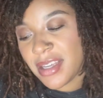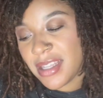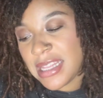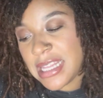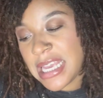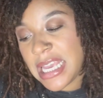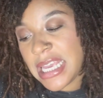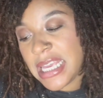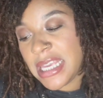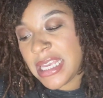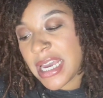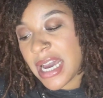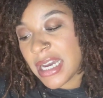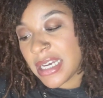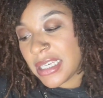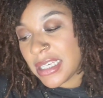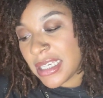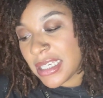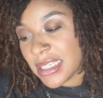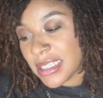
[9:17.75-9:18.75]
the
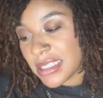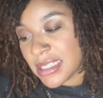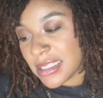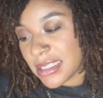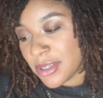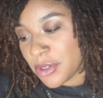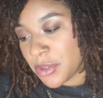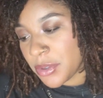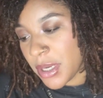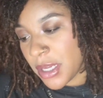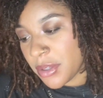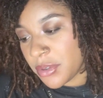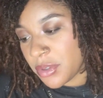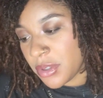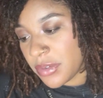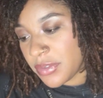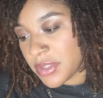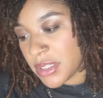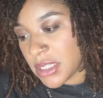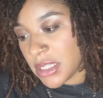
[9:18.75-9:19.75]
youngest. No, I don't know
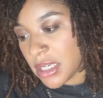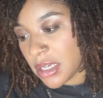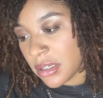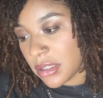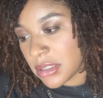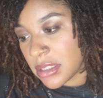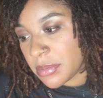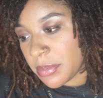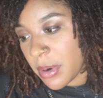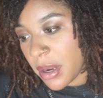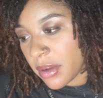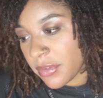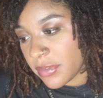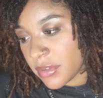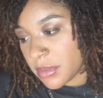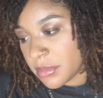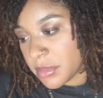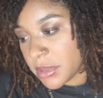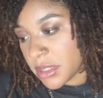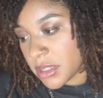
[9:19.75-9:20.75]
if it's the youngest
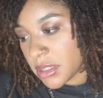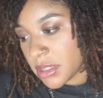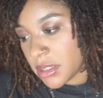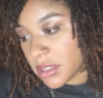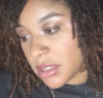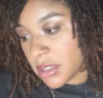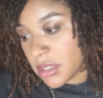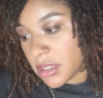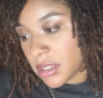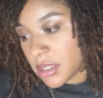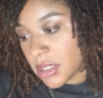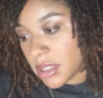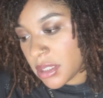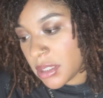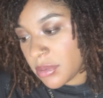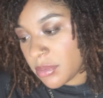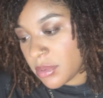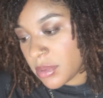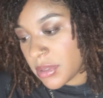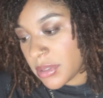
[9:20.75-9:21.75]
prophet, but he
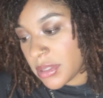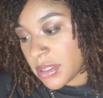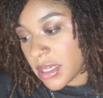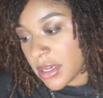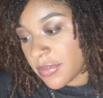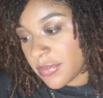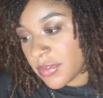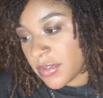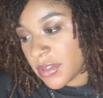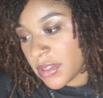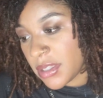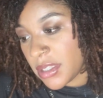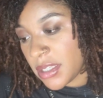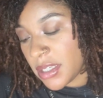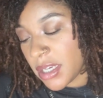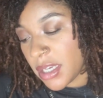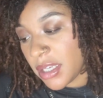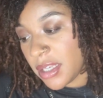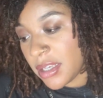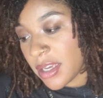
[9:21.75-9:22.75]
was definitely a
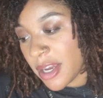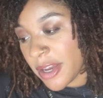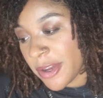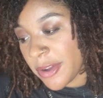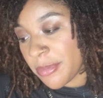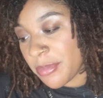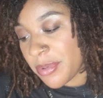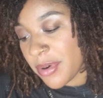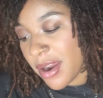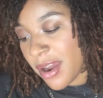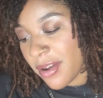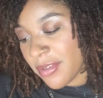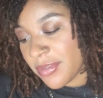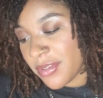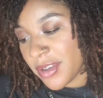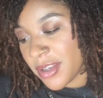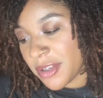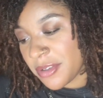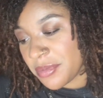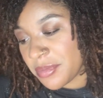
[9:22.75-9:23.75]
young
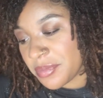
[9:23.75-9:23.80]
prophet.